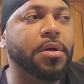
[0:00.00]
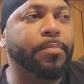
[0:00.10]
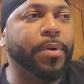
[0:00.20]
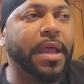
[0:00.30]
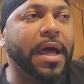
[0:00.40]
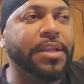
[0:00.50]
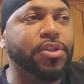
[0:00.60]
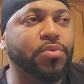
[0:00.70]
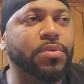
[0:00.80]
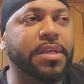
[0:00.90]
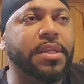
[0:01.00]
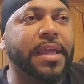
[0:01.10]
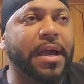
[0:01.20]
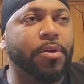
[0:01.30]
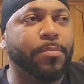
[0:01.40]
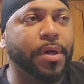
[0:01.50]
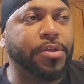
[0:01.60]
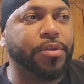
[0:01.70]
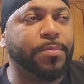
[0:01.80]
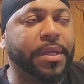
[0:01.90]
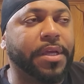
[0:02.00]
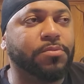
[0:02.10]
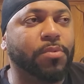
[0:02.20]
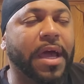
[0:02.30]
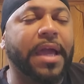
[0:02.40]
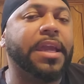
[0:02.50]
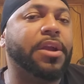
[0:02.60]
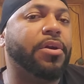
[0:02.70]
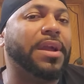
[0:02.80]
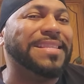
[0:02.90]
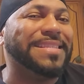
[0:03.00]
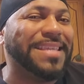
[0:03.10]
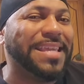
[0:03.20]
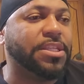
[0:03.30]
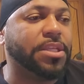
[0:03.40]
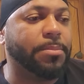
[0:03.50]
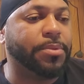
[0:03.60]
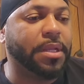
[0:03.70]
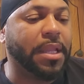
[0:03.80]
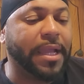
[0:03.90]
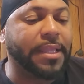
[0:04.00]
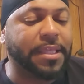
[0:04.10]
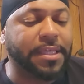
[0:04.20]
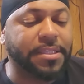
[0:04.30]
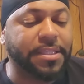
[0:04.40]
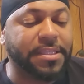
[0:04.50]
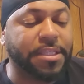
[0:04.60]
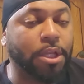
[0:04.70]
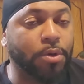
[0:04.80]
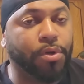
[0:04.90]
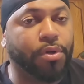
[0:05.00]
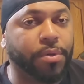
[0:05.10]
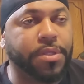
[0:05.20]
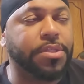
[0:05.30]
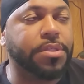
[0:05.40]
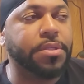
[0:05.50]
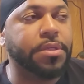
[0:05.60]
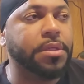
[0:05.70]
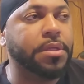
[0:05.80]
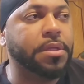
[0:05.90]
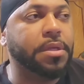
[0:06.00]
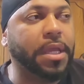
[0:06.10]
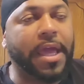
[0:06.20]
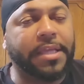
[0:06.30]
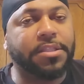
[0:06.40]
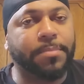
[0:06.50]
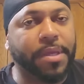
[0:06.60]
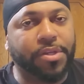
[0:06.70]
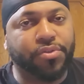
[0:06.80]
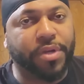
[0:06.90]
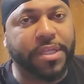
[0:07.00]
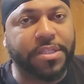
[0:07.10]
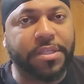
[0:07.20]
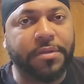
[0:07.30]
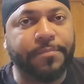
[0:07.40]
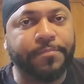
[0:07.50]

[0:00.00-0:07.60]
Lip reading: But I do need to counterpunch it because when I hear and see something like this, this ludicrous, it has to be addressed.